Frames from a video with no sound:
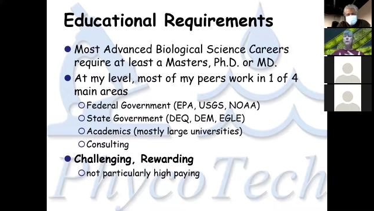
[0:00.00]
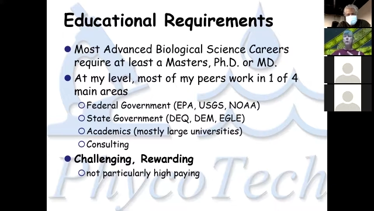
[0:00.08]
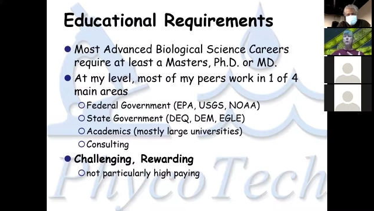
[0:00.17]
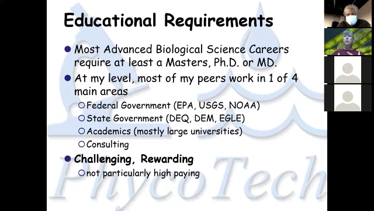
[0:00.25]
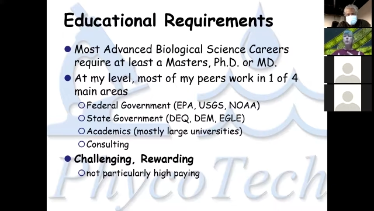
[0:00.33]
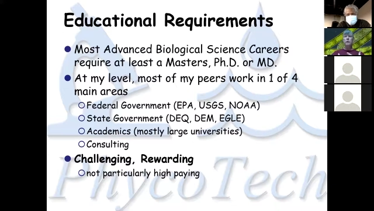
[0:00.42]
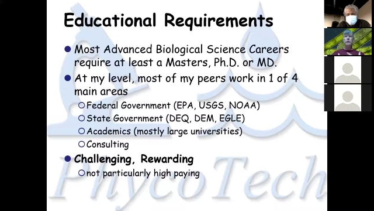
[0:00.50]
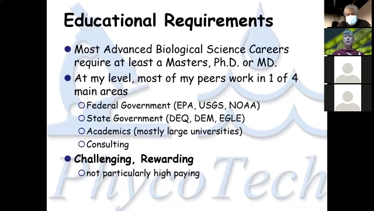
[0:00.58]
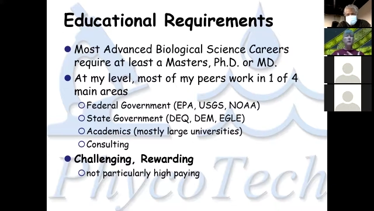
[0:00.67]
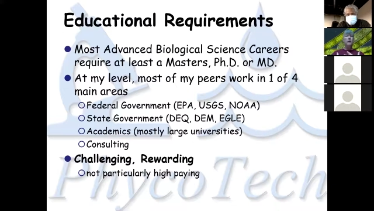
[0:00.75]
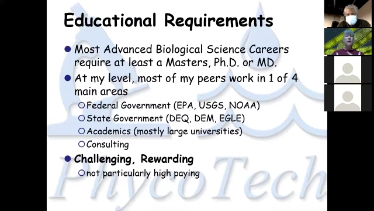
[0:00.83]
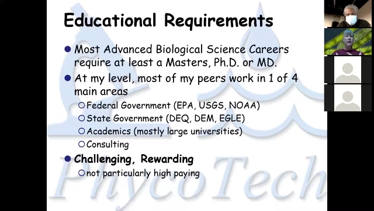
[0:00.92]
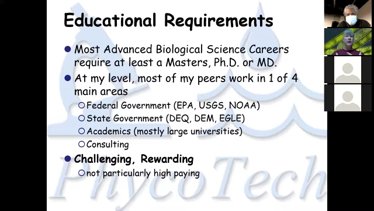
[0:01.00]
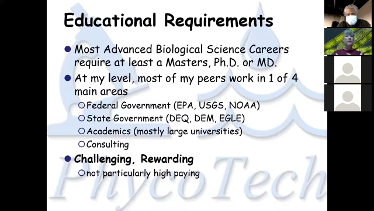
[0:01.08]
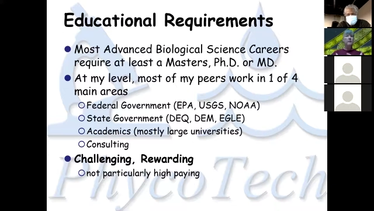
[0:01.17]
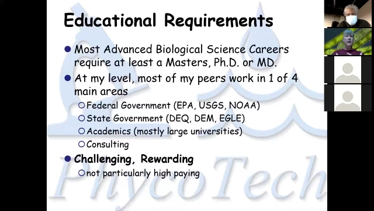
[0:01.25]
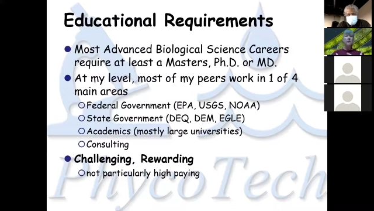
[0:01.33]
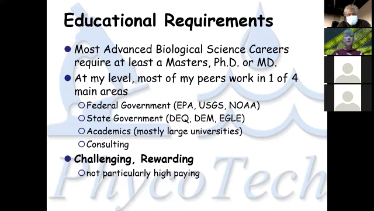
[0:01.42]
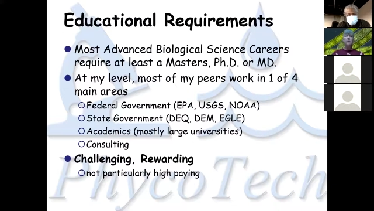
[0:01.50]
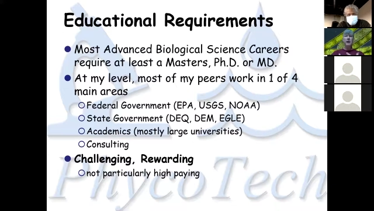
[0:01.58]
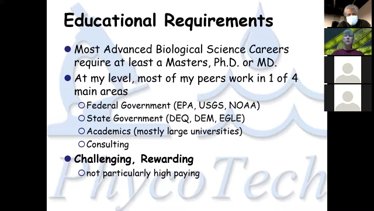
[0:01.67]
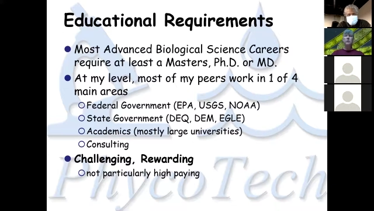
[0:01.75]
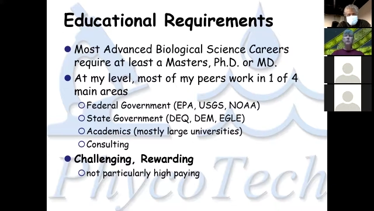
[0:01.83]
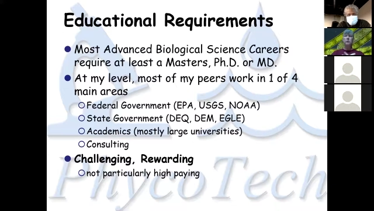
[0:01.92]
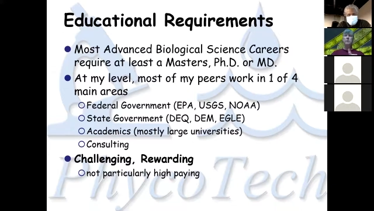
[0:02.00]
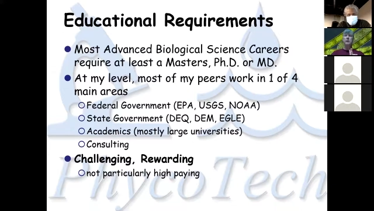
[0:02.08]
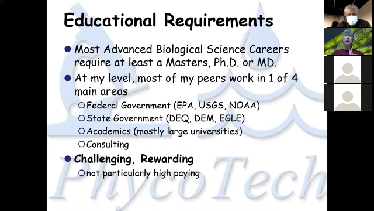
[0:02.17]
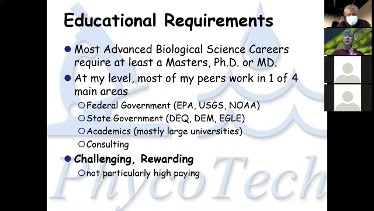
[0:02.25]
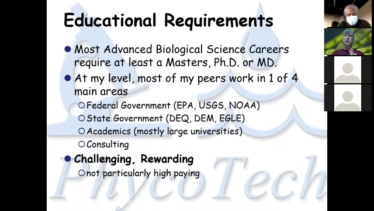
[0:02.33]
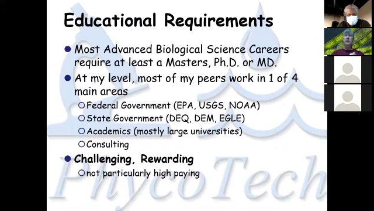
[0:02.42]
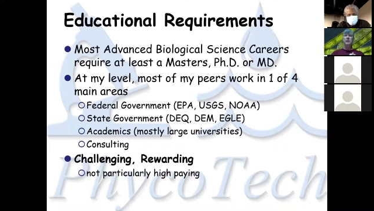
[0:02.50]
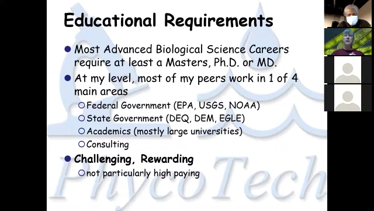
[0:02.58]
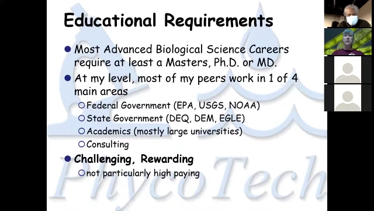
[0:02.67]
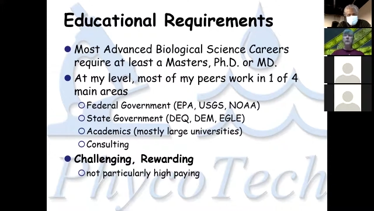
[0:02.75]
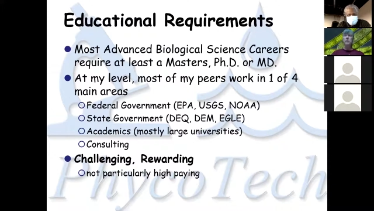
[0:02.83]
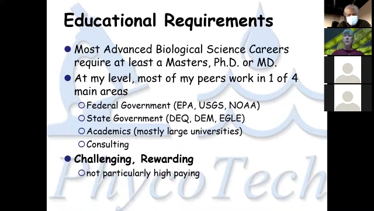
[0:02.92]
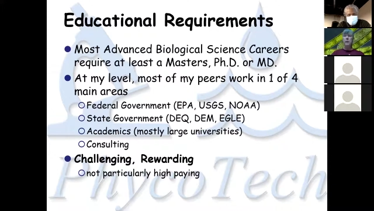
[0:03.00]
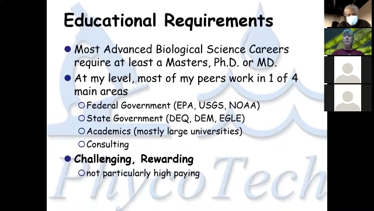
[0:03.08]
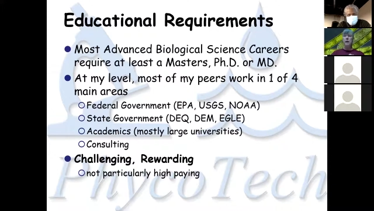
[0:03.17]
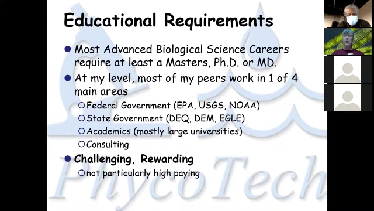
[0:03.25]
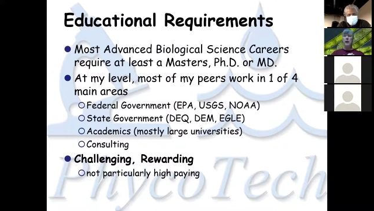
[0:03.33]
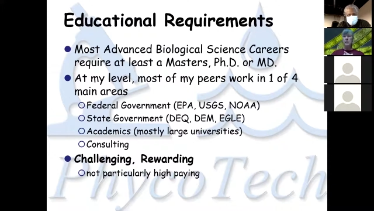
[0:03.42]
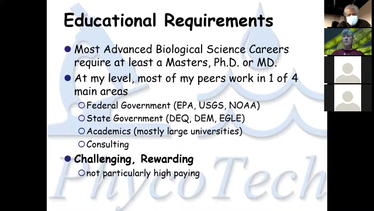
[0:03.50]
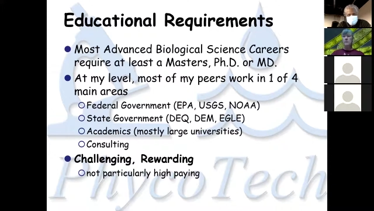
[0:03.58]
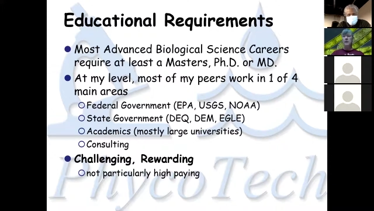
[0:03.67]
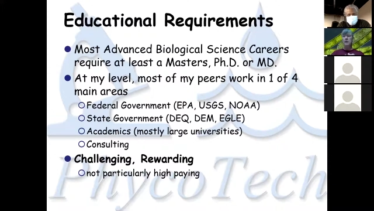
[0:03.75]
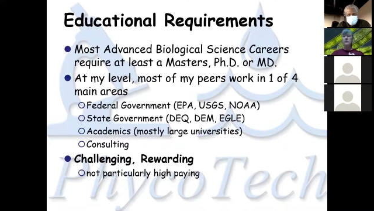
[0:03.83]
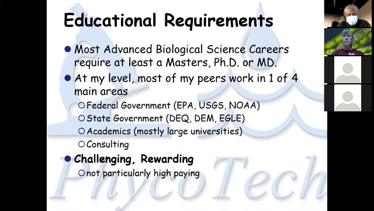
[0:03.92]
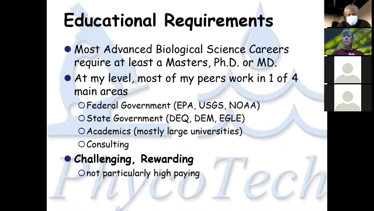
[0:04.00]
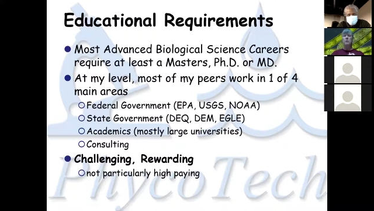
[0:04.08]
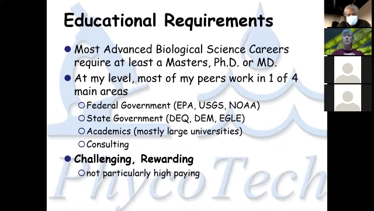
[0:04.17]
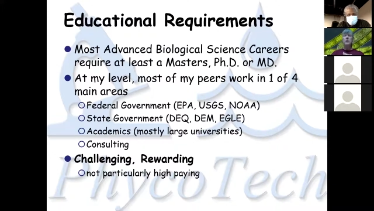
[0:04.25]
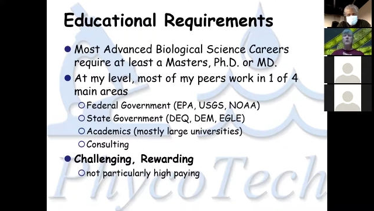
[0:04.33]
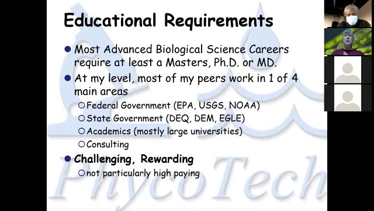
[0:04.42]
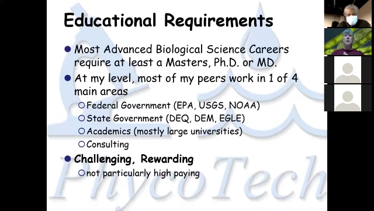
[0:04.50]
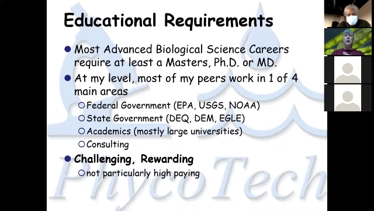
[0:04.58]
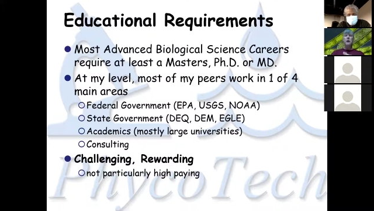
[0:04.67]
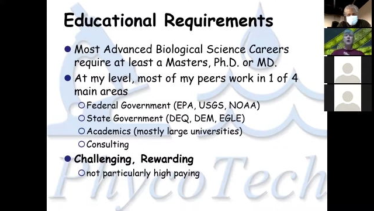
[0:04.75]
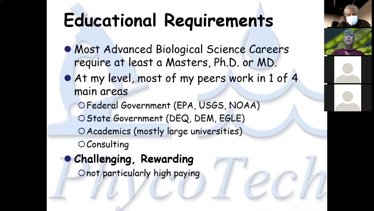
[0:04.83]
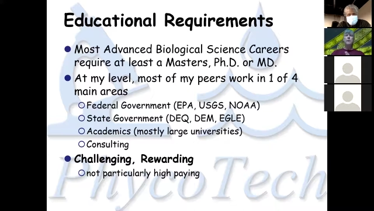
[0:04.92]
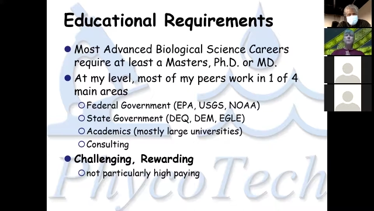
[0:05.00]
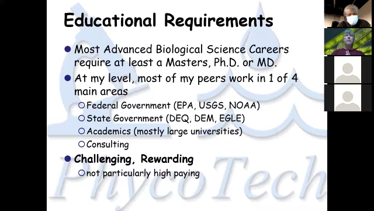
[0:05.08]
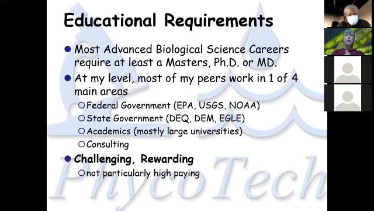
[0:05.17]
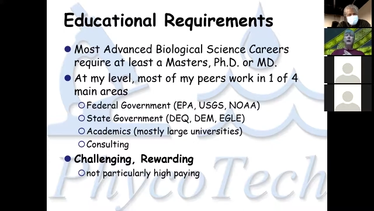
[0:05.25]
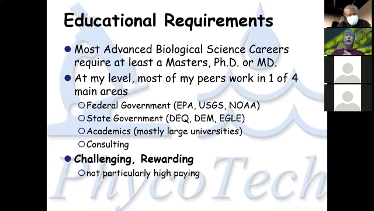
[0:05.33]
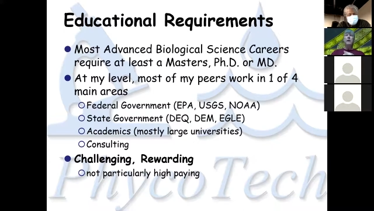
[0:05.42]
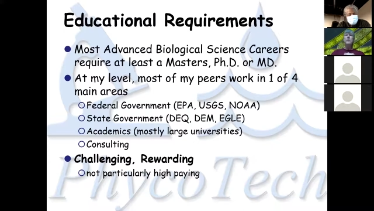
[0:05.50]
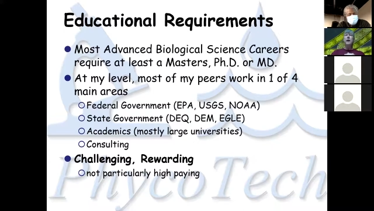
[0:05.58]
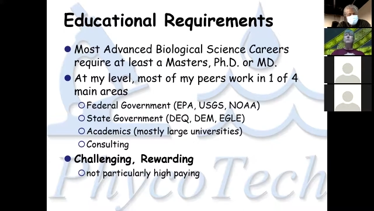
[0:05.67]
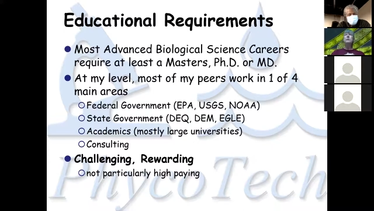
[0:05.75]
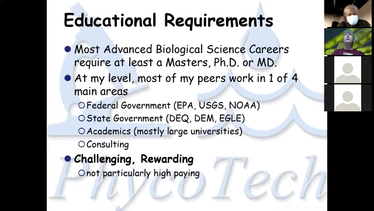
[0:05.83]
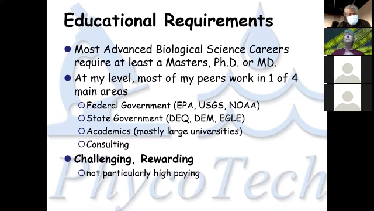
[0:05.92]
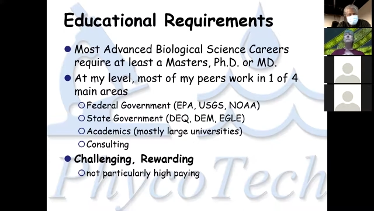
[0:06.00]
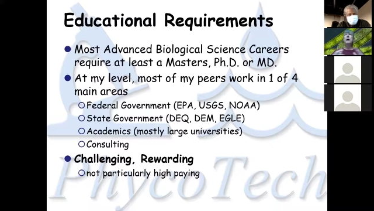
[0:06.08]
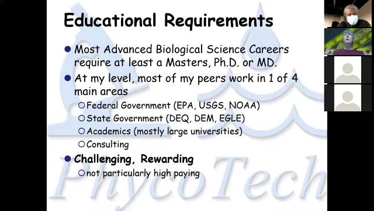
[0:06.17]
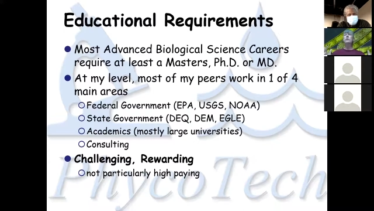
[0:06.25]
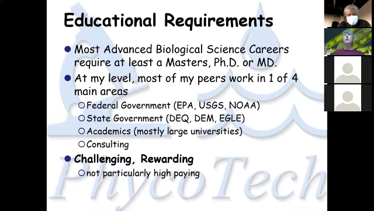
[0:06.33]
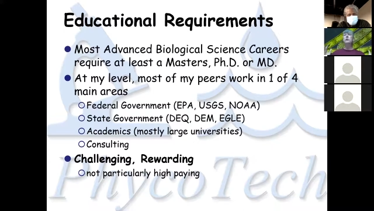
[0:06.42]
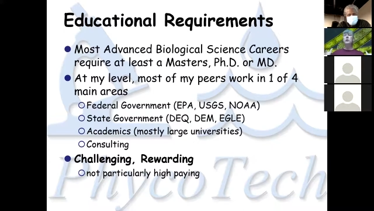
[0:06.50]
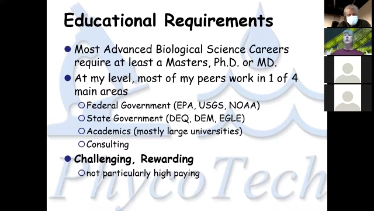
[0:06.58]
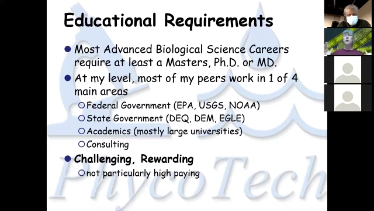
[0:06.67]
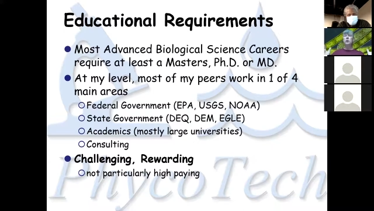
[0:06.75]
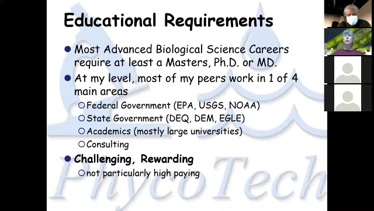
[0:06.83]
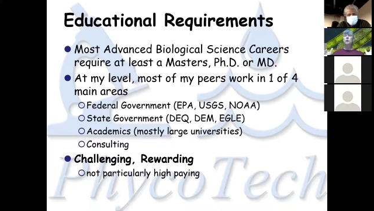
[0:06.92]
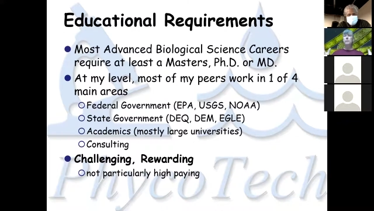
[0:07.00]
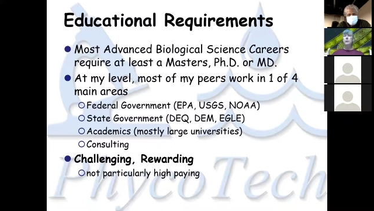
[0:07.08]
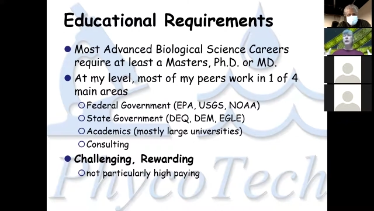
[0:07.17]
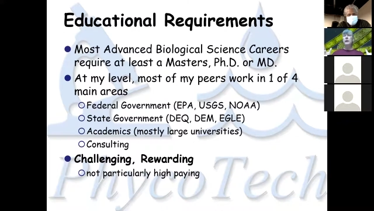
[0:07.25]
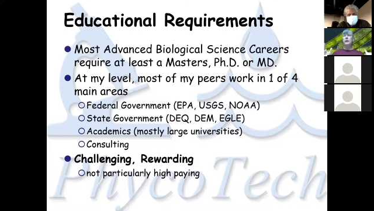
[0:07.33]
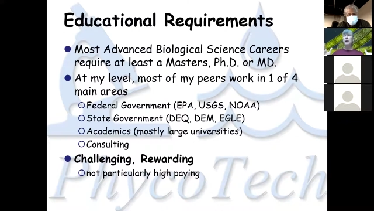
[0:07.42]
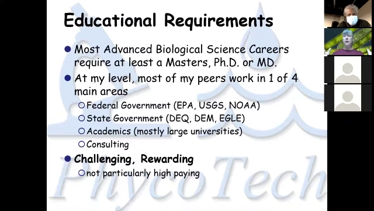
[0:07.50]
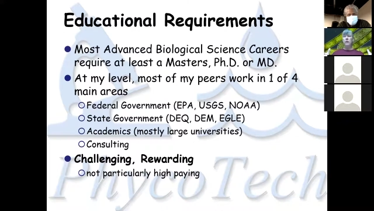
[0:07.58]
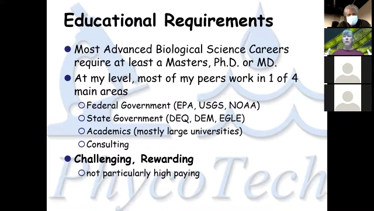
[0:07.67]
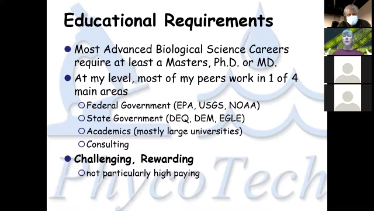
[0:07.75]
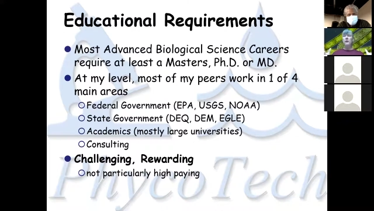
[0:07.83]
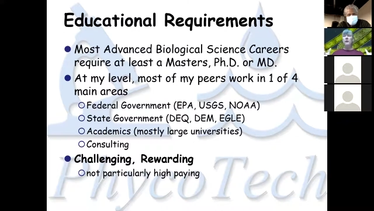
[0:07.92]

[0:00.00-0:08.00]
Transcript: (no speaker visible)